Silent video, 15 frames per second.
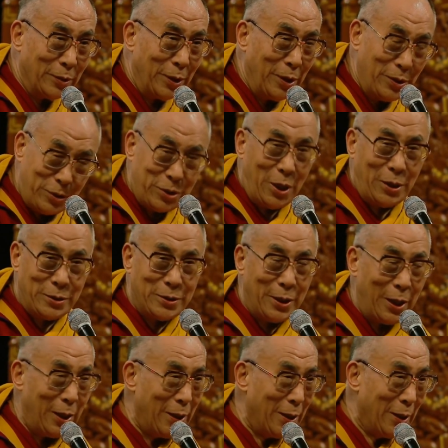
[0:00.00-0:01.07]
in charge
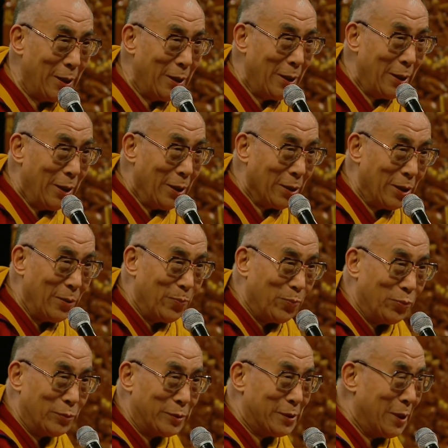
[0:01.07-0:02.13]
there, they
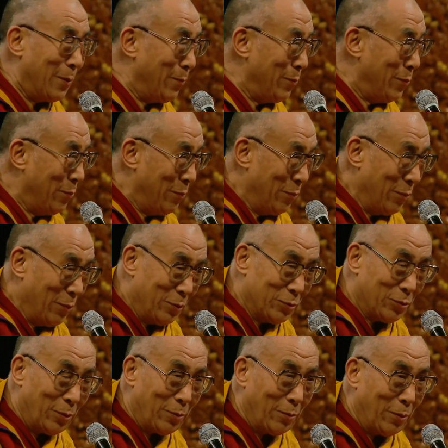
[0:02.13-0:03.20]
put some
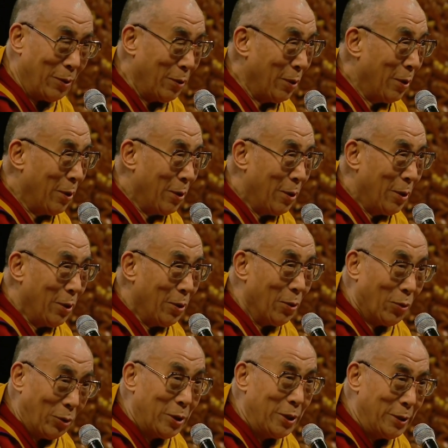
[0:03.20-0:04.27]
sort of
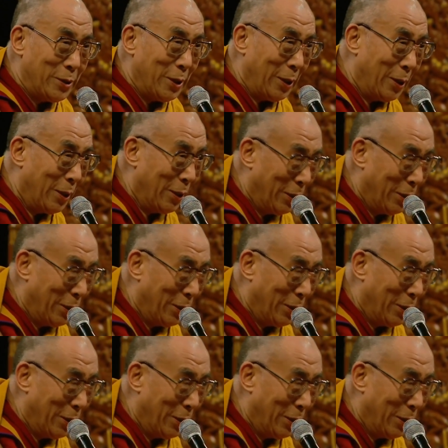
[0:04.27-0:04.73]
heater